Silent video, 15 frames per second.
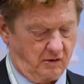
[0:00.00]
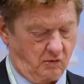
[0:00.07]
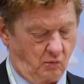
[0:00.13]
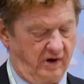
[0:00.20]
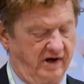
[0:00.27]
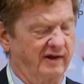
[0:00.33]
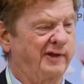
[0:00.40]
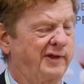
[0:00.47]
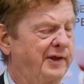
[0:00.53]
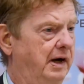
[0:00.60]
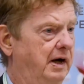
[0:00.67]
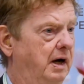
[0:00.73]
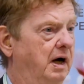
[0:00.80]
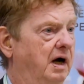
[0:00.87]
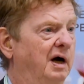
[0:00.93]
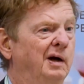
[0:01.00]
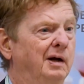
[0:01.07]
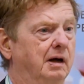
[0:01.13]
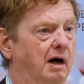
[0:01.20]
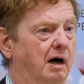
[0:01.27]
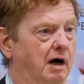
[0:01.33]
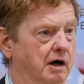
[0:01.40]
with
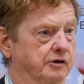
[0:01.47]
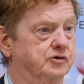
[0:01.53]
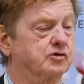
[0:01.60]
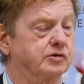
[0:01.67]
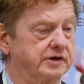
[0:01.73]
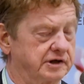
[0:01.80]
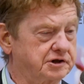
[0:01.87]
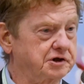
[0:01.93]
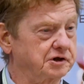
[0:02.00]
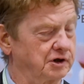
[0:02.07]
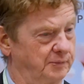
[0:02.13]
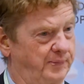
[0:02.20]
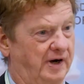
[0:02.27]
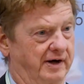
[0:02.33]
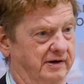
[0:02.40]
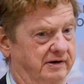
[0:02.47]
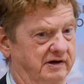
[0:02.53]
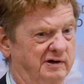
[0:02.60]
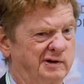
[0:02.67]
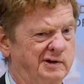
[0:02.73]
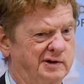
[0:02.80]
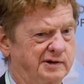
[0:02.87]
our traditional
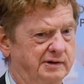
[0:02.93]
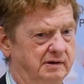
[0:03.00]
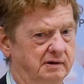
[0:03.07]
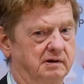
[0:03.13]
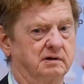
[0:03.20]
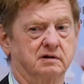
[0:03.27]
partners,